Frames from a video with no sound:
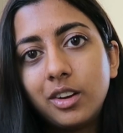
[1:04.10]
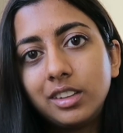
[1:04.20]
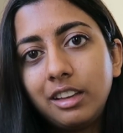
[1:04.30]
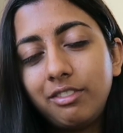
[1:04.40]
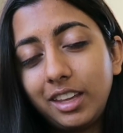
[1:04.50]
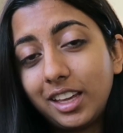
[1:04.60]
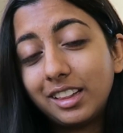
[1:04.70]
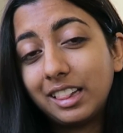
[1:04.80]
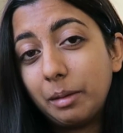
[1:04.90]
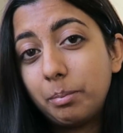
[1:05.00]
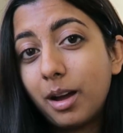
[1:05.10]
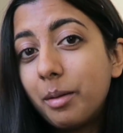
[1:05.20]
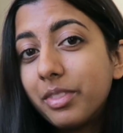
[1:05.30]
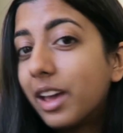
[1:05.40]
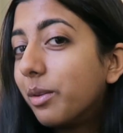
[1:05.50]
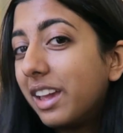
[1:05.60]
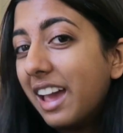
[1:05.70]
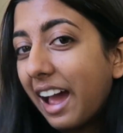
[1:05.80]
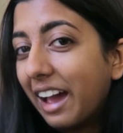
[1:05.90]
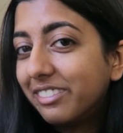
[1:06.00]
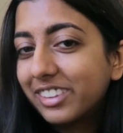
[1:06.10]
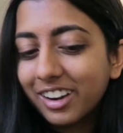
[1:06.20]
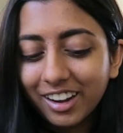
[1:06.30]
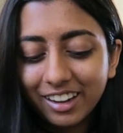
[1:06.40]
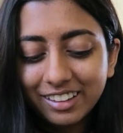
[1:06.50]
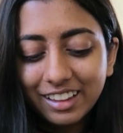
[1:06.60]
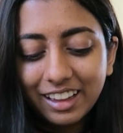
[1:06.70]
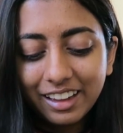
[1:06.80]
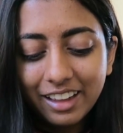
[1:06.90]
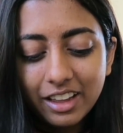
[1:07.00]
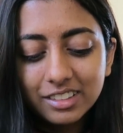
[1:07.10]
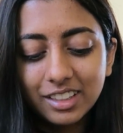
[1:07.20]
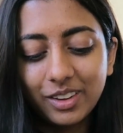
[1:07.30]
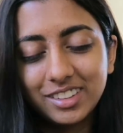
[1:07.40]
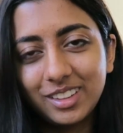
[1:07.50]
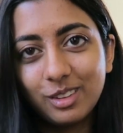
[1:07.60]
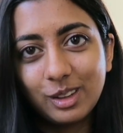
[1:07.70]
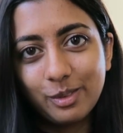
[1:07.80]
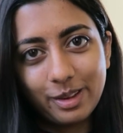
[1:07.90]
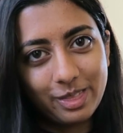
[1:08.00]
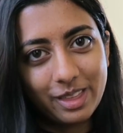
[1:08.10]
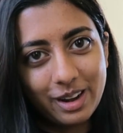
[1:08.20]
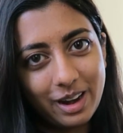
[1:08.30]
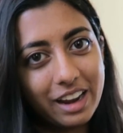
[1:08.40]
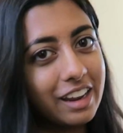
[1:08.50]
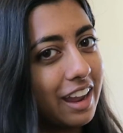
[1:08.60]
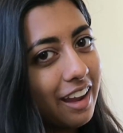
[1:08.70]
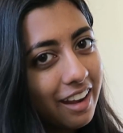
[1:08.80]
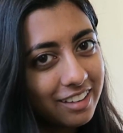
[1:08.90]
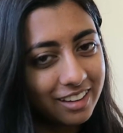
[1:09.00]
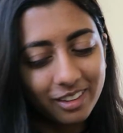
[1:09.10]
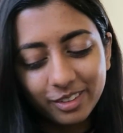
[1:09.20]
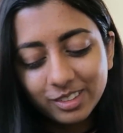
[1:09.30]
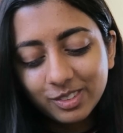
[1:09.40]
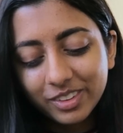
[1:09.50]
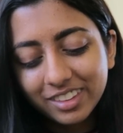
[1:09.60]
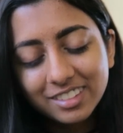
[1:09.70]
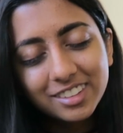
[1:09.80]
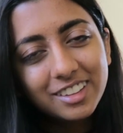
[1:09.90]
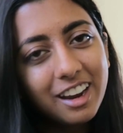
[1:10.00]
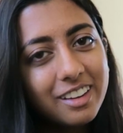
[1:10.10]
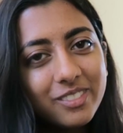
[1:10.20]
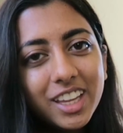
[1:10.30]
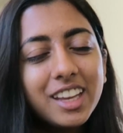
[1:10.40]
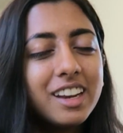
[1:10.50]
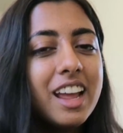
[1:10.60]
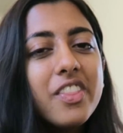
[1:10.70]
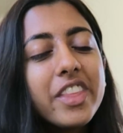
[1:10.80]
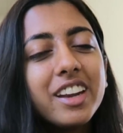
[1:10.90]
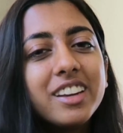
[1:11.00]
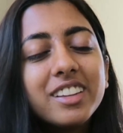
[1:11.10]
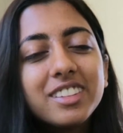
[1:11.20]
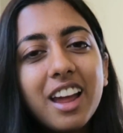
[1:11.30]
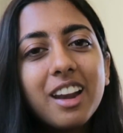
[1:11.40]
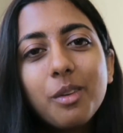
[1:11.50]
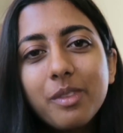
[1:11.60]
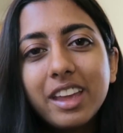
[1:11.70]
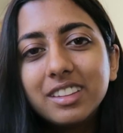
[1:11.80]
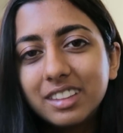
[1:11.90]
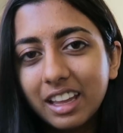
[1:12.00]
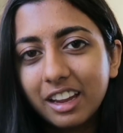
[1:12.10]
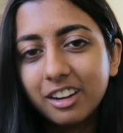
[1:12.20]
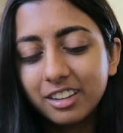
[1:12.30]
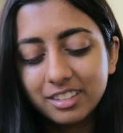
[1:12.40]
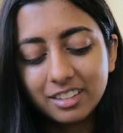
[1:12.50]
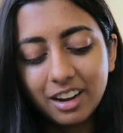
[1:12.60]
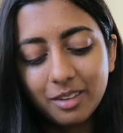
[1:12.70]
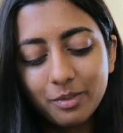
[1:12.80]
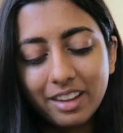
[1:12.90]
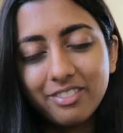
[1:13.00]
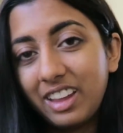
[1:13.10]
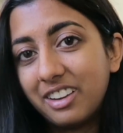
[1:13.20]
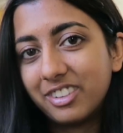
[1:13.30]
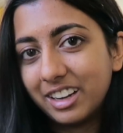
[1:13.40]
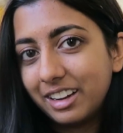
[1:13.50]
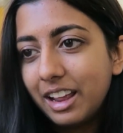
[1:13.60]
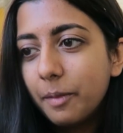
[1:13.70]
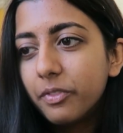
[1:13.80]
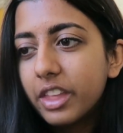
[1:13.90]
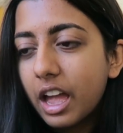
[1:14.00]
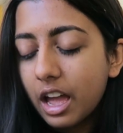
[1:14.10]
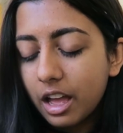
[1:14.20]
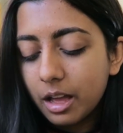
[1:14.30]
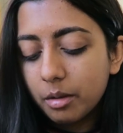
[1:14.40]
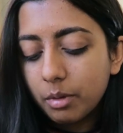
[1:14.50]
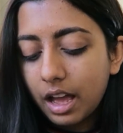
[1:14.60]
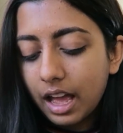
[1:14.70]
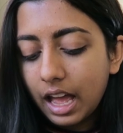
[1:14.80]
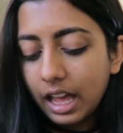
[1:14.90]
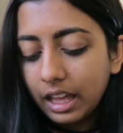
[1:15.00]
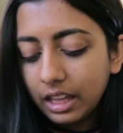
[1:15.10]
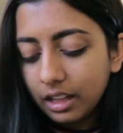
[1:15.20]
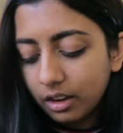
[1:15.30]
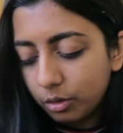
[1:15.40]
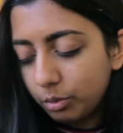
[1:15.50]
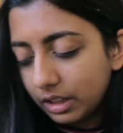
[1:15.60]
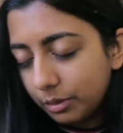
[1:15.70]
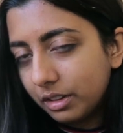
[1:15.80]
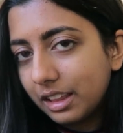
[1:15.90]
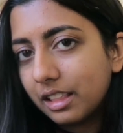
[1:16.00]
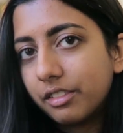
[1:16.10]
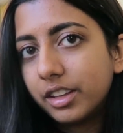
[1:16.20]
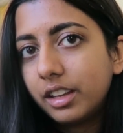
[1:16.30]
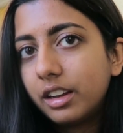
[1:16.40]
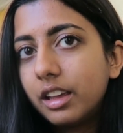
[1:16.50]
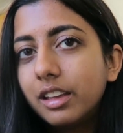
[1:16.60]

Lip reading: only vegan lip balm that we have currently, so it's the only one that I can use, but it does not mean that it is not amazing or it's not my favorite. I really love it.